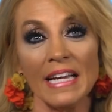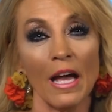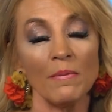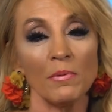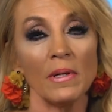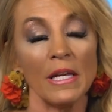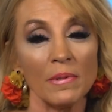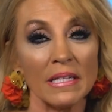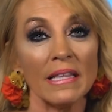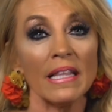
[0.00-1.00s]
times when he
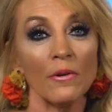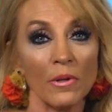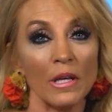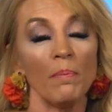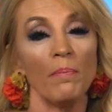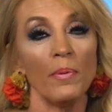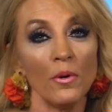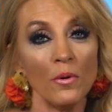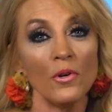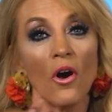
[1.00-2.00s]
was literally
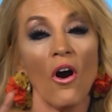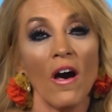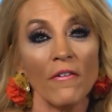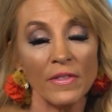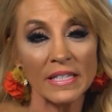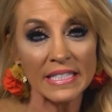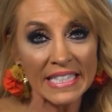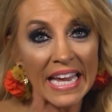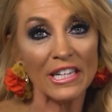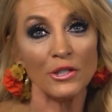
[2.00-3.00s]
booed off the
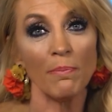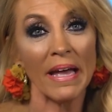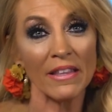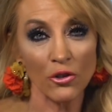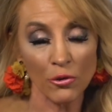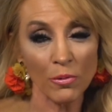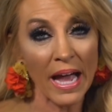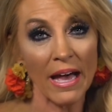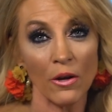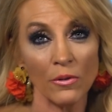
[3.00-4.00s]
stage by the
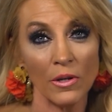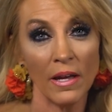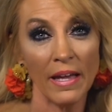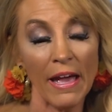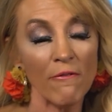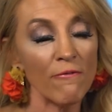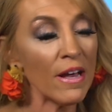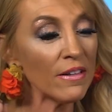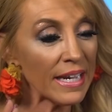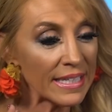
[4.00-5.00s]
crowd and
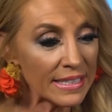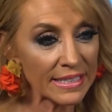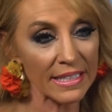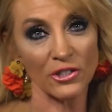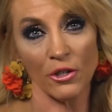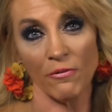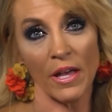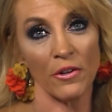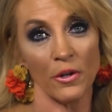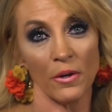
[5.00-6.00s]
felt like such a
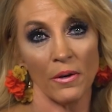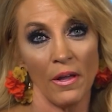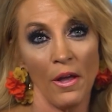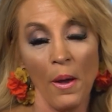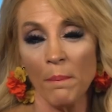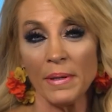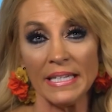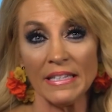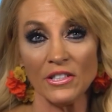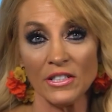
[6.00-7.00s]
failure. But
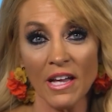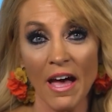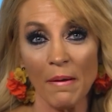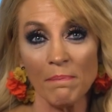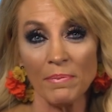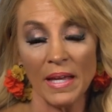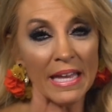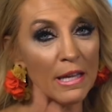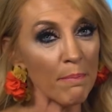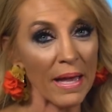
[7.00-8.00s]
he didn't stop.
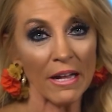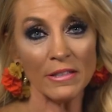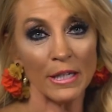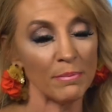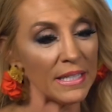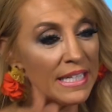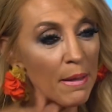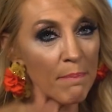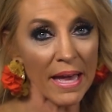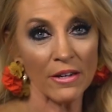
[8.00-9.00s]
It compelled him to
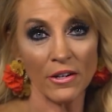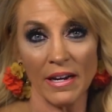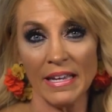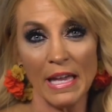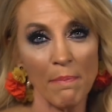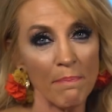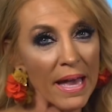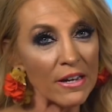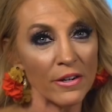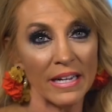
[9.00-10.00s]
get better and get
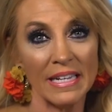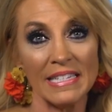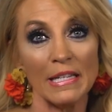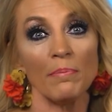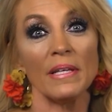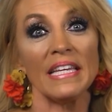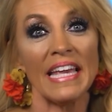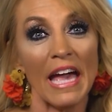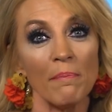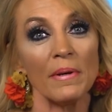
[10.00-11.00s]
better, and he simply
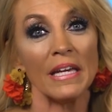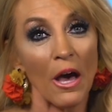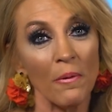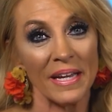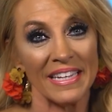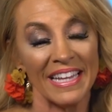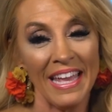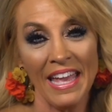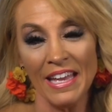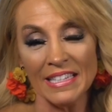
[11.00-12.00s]
kept going.
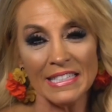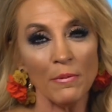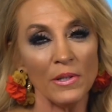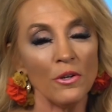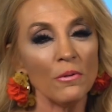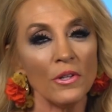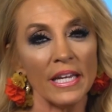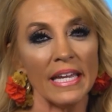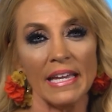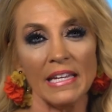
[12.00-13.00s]
See, when you
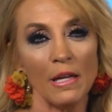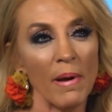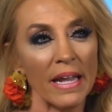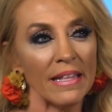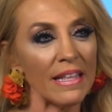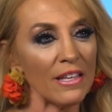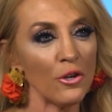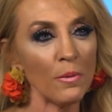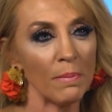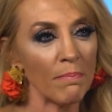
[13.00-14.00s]
look at anybody that
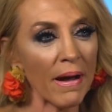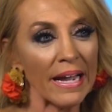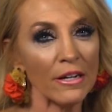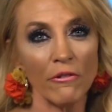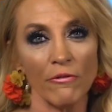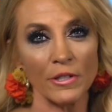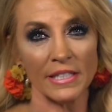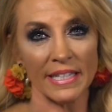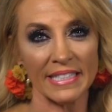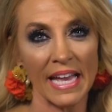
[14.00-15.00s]
you admire for
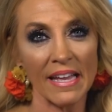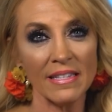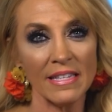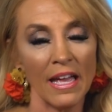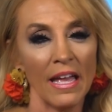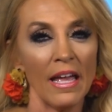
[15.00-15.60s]
success,